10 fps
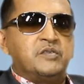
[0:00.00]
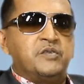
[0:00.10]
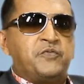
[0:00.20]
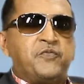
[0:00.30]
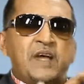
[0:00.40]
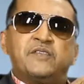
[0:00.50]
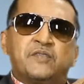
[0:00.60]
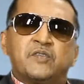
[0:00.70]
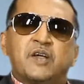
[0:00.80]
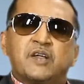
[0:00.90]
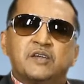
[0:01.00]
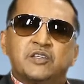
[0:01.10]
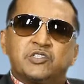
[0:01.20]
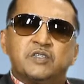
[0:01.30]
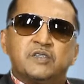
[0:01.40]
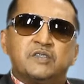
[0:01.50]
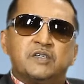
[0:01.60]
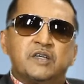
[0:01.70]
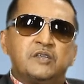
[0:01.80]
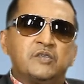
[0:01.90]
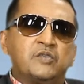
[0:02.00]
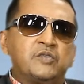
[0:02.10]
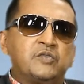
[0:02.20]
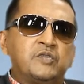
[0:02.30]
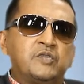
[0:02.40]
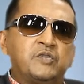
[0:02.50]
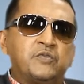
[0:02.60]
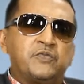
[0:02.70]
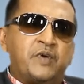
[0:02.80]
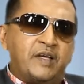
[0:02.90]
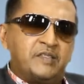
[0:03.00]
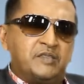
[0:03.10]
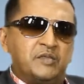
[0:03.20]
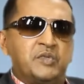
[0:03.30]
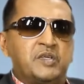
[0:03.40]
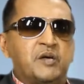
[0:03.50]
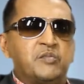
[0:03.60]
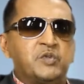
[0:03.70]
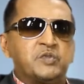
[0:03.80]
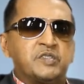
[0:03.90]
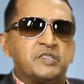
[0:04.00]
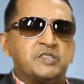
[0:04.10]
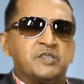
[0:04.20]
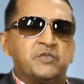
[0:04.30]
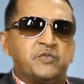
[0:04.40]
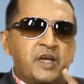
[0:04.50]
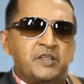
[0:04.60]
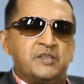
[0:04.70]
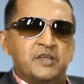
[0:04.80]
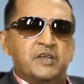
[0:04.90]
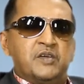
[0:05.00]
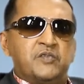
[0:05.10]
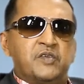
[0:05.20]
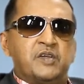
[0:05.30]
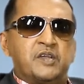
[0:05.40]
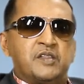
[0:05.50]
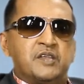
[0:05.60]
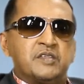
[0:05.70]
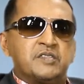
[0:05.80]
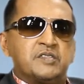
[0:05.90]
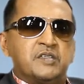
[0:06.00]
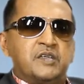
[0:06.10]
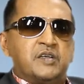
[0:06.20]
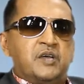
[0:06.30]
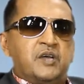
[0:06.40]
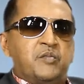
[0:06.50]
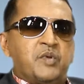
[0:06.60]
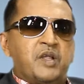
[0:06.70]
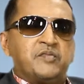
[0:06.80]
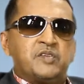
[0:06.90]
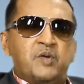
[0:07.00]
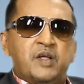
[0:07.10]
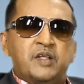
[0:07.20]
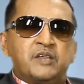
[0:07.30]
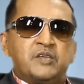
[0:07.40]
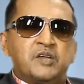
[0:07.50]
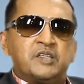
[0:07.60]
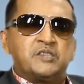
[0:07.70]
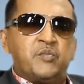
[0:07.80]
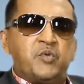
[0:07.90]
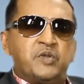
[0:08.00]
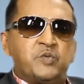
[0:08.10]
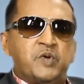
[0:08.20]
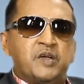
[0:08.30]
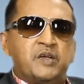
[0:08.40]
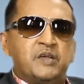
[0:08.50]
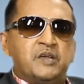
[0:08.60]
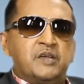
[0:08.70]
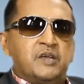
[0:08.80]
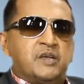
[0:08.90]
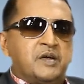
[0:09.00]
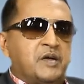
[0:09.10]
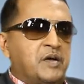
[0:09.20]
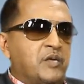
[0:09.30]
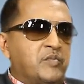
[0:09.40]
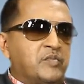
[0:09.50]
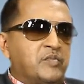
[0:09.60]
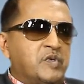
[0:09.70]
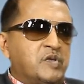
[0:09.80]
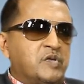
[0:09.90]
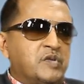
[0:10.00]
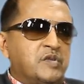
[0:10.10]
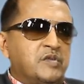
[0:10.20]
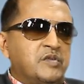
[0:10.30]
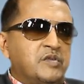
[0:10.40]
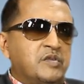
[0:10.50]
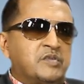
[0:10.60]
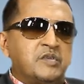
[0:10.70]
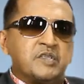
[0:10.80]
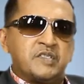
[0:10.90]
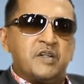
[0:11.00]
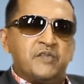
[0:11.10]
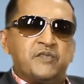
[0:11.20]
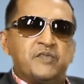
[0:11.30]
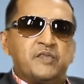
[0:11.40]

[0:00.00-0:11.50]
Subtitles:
you fight for recognition, and you know, you fight to become noticed, and you fight for a lot of things. But after a while, I think you get to a point where, you know, to yourself,